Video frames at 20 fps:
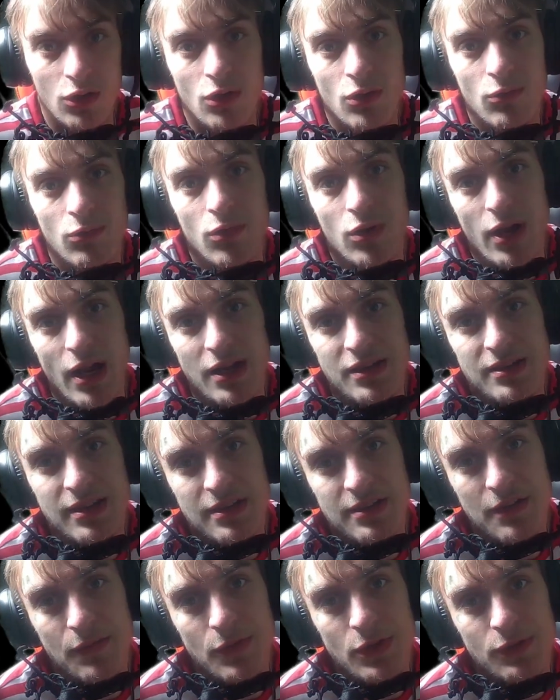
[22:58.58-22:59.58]
Well, guys, that's
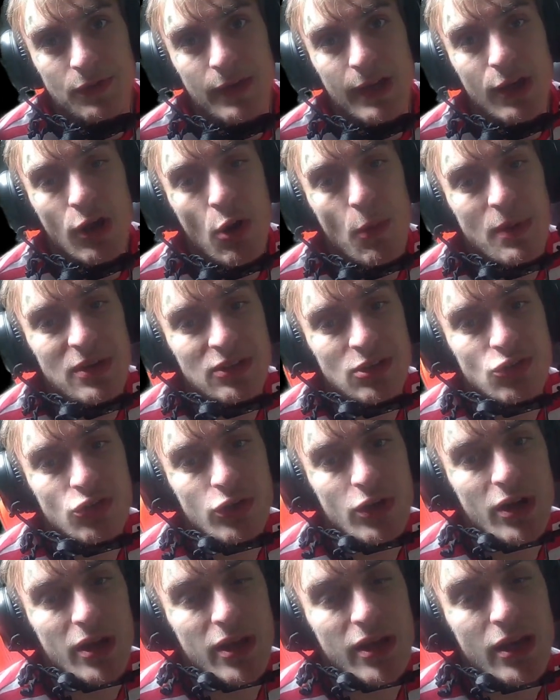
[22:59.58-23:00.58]
it for this video. I hope you enjoyed
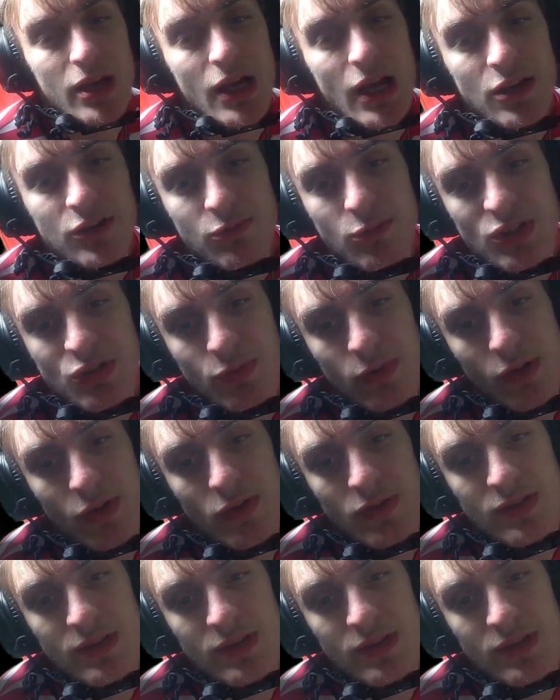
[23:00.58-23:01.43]
it. Guys, which one of those